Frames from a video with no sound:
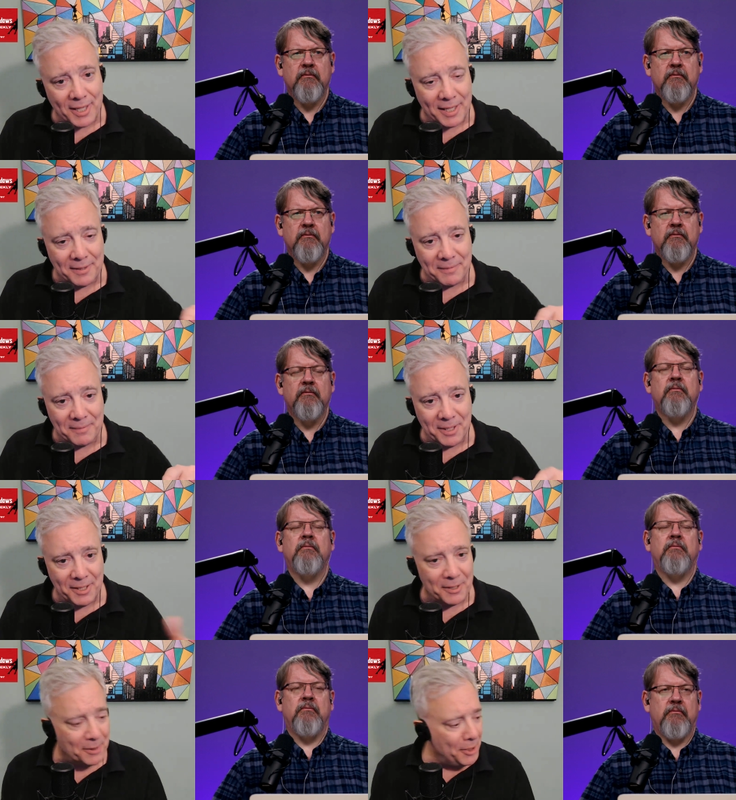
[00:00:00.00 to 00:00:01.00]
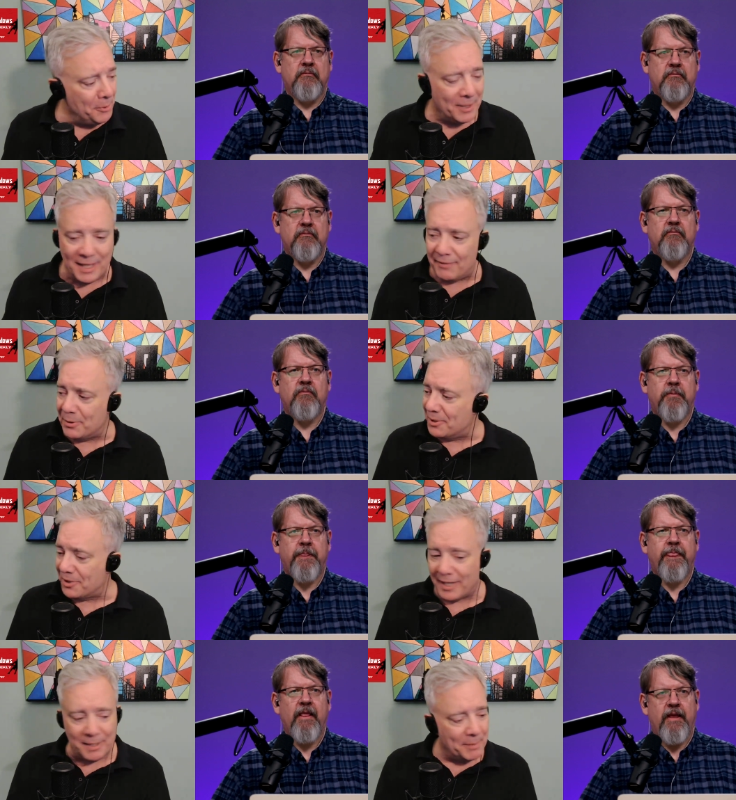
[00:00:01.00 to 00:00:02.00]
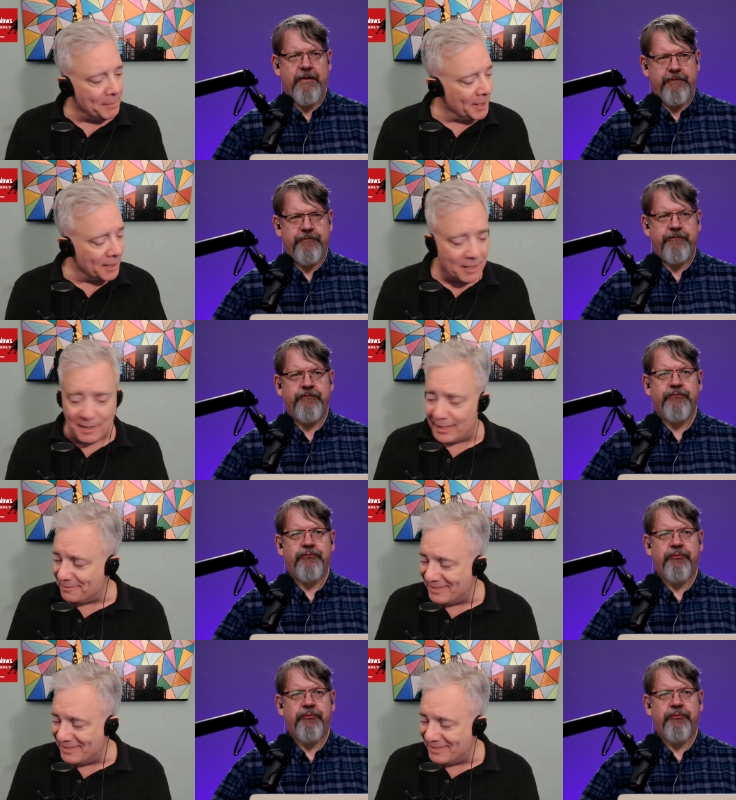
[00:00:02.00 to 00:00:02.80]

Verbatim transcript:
Speaker 1: and mm-hmm. you know you would have to as the admin like, all right,